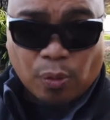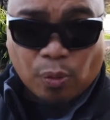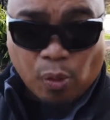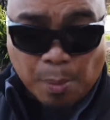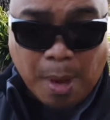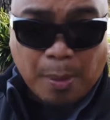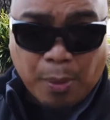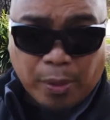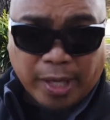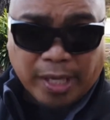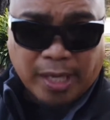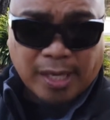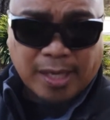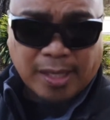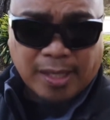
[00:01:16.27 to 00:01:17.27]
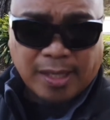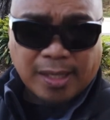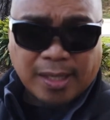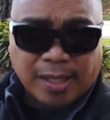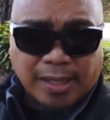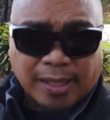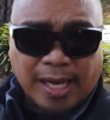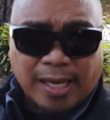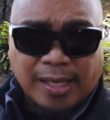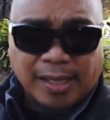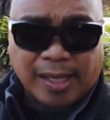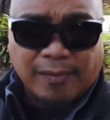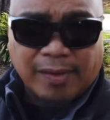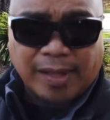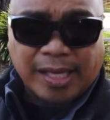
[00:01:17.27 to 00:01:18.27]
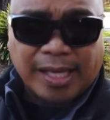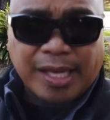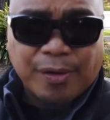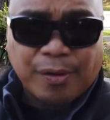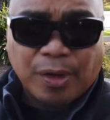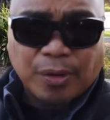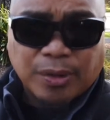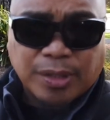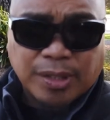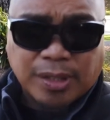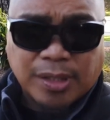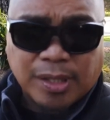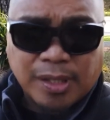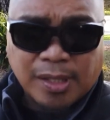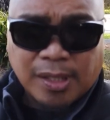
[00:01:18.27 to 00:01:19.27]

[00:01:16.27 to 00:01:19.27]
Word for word: Remembering 9 11, the heroes,